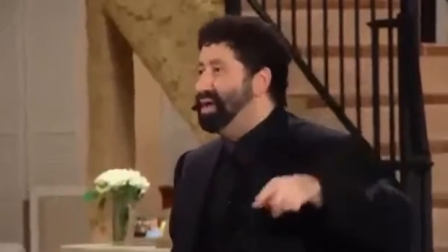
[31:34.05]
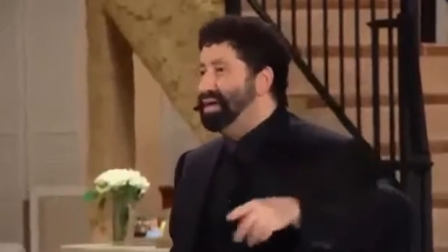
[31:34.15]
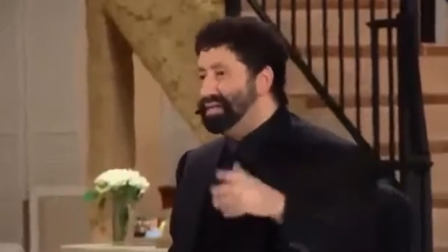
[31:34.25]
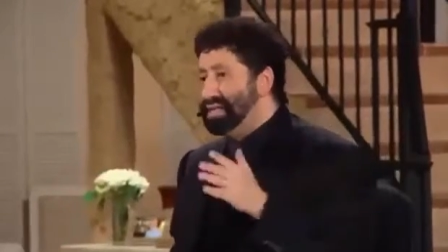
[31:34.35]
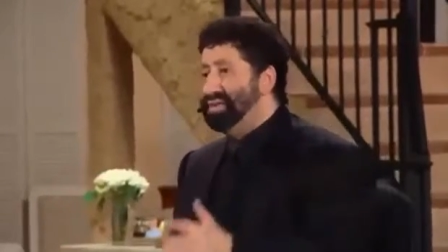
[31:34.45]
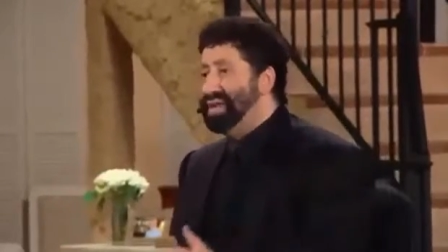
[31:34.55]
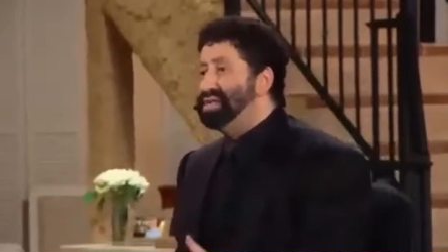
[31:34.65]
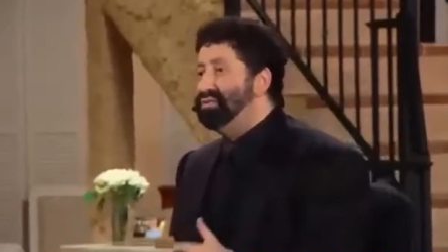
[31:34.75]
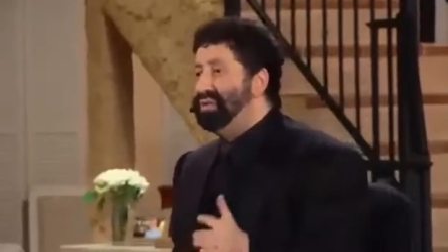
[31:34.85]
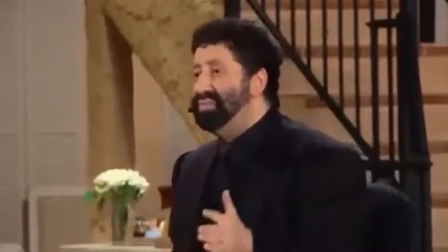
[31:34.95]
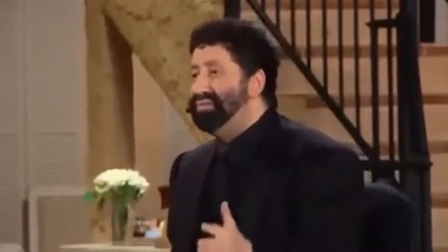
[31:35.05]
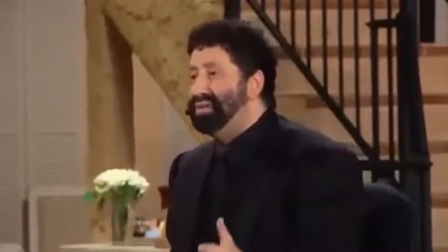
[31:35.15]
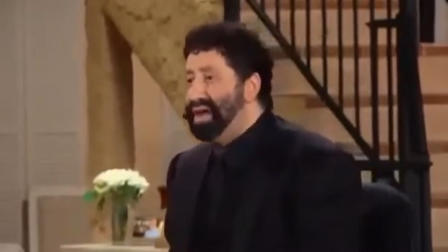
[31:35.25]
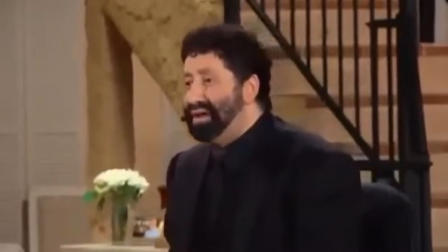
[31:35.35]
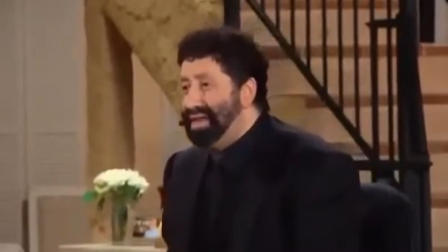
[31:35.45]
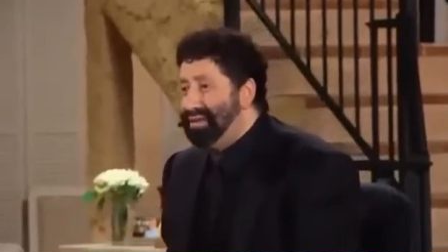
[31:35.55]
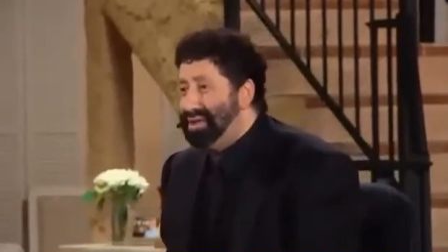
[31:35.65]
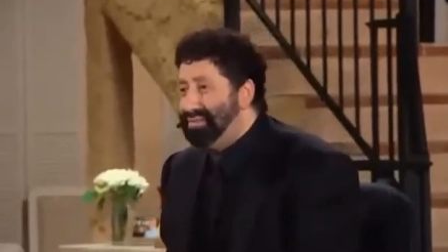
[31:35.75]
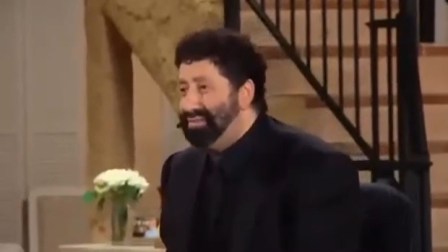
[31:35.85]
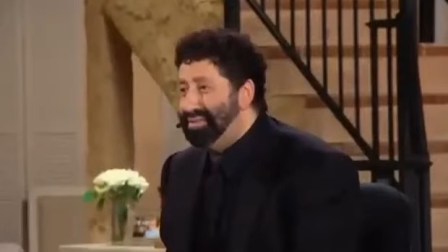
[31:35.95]
It's a different nation from even
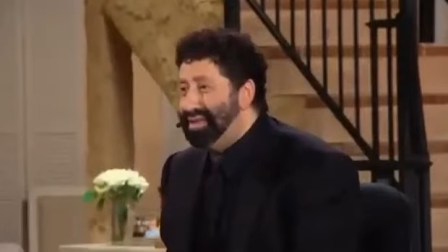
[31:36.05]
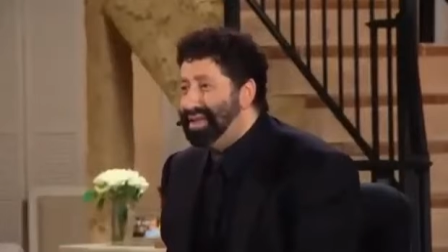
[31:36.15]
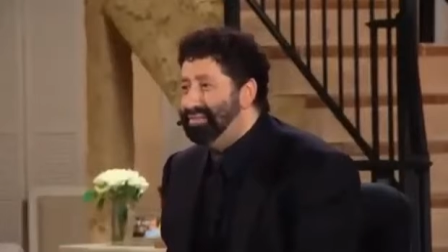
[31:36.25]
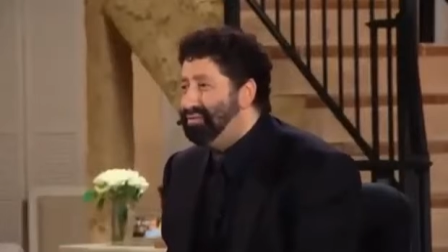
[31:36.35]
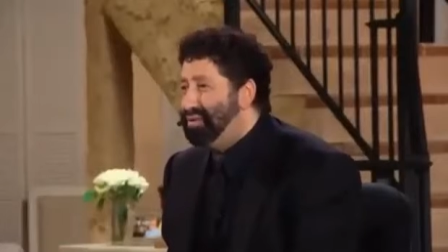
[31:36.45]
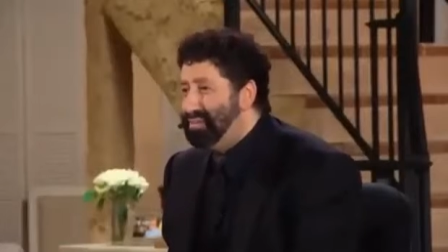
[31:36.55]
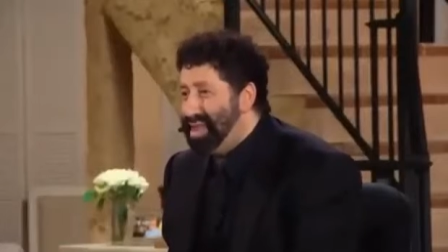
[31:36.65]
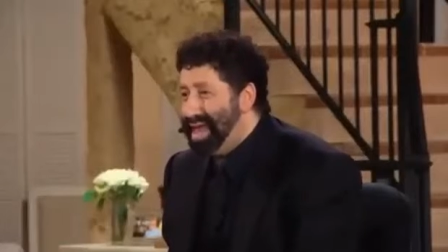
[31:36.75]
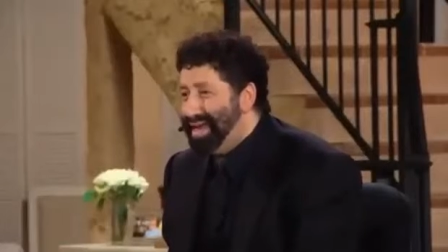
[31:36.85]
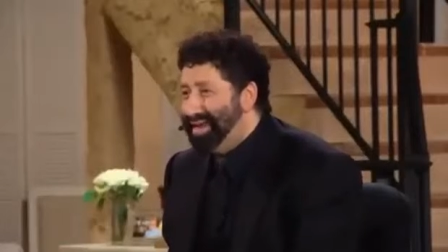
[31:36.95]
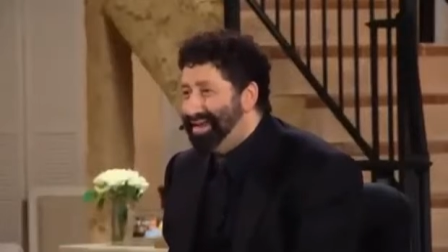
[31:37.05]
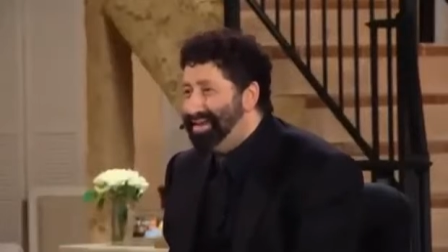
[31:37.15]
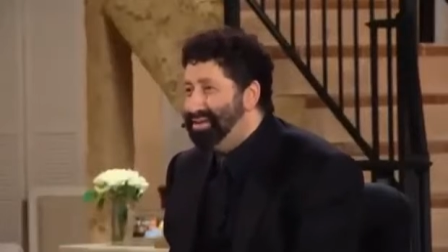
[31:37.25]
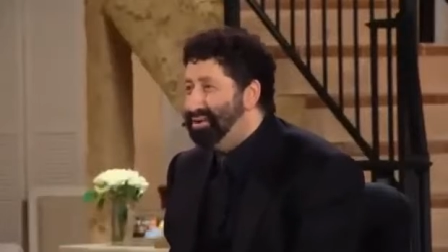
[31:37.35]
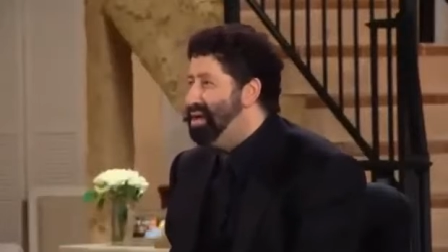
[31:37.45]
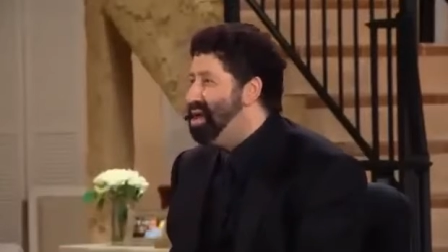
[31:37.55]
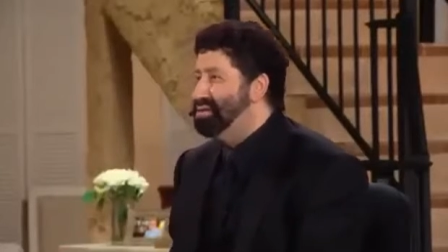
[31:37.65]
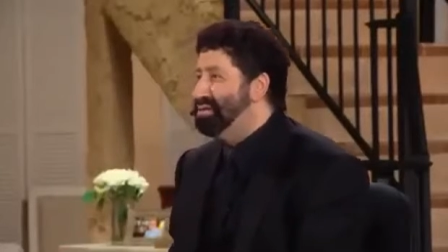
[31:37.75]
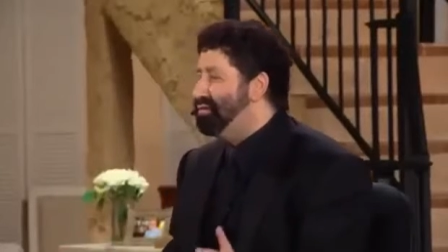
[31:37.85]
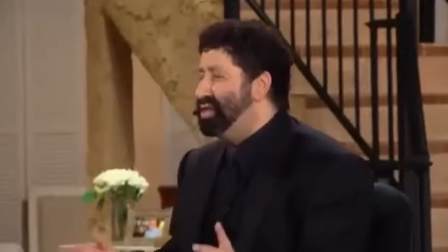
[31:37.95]
9/11, even from then. You
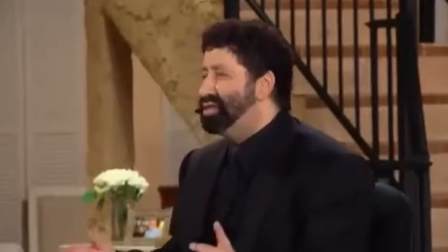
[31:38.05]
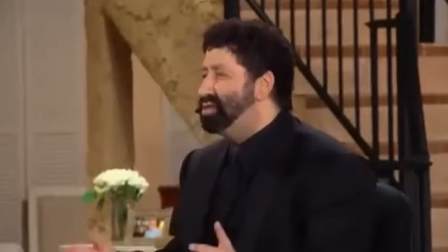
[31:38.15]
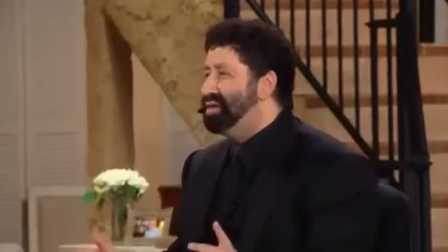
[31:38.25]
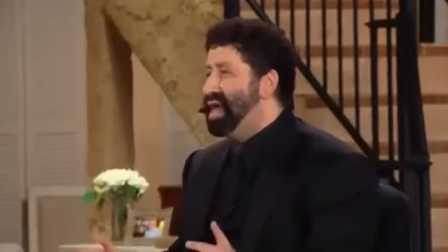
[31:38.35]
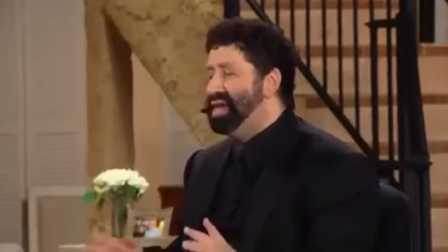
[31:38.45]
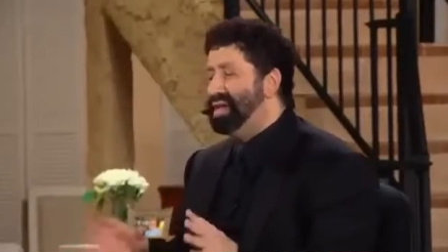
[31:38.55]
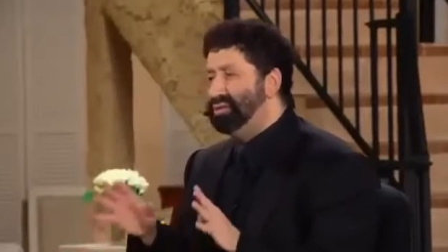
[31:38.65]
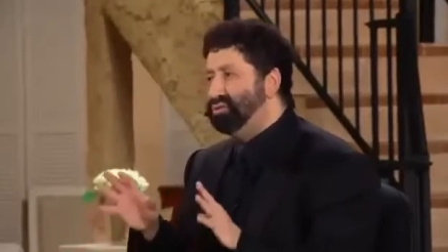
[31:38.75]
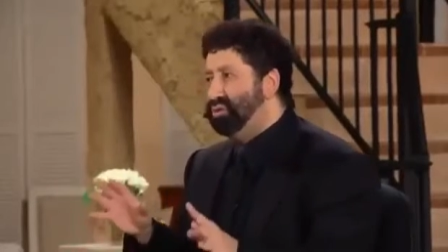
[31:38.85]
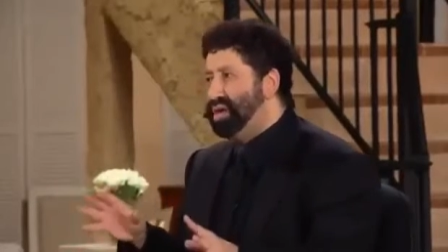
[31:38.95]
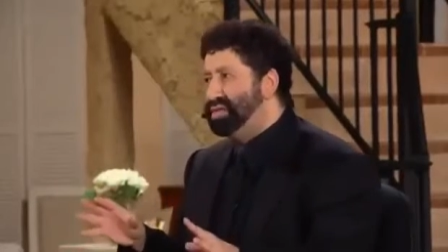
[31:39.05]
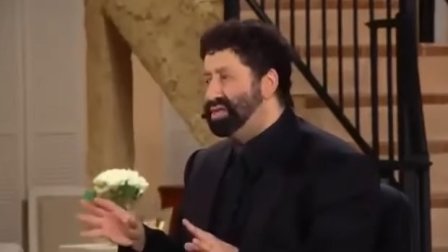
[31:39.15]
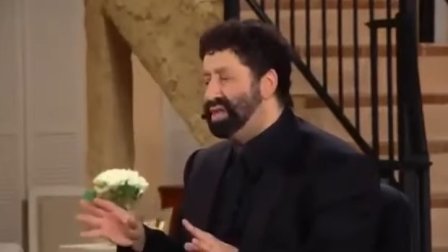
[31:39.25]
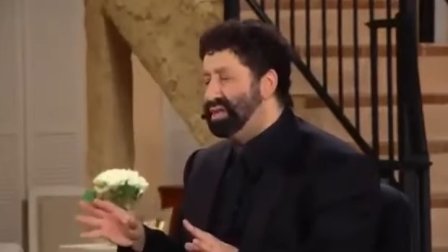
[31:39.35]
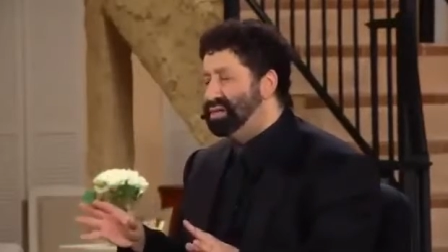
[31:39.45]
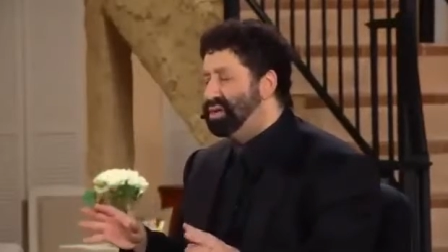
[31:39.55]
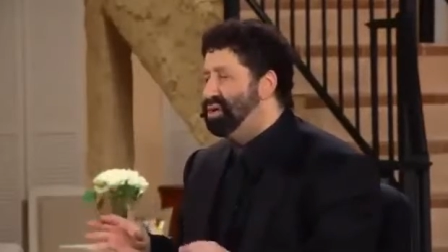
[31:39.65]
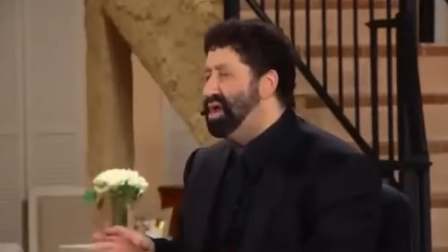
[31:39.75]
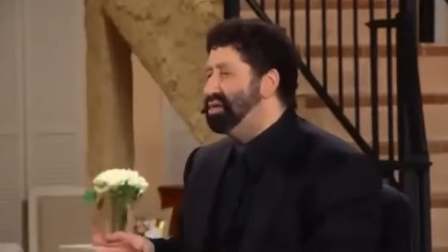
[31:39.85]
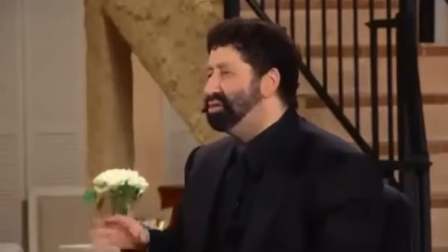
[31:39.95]
have things, and it's racing. So
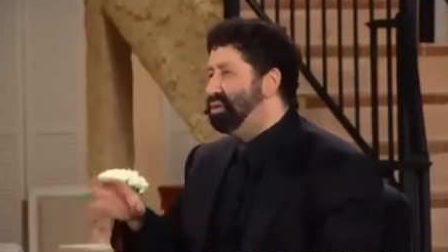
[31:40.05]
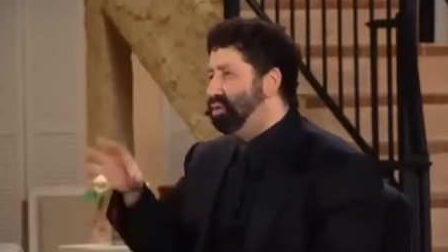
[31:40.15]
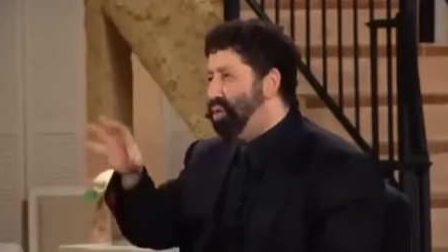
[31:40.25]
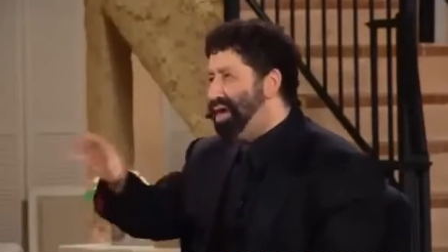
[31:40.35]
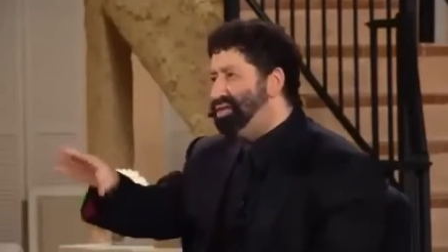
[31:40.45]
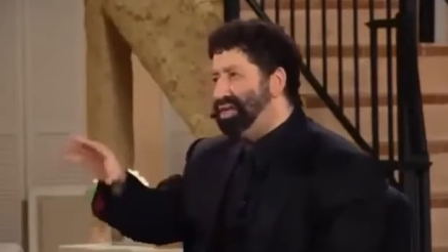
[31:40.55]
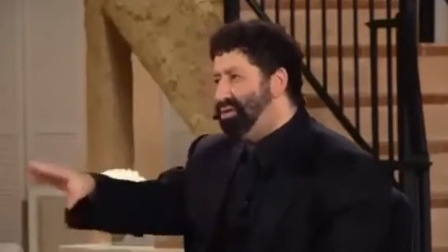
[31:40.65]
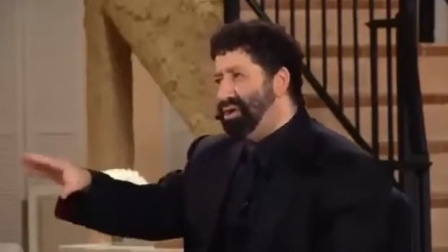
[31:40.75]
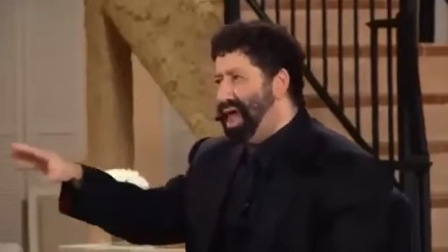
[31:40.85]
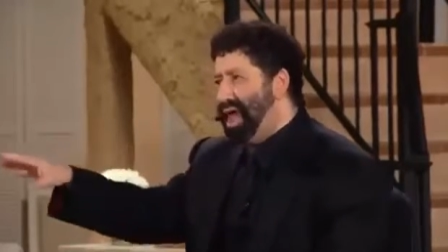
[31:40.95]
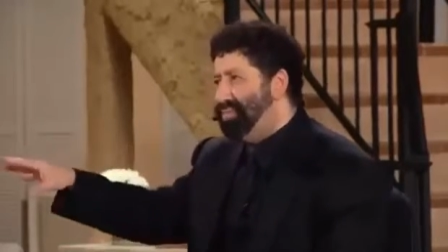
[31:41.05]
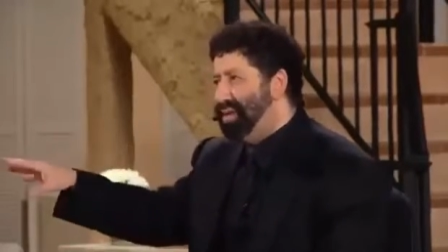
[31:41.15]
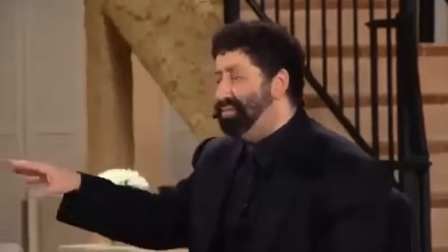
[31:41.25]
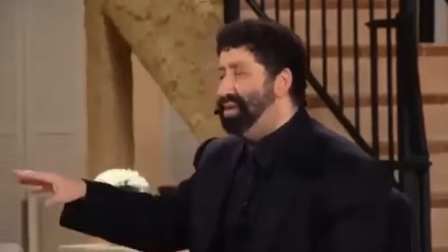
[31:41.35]
we're watching it all happen.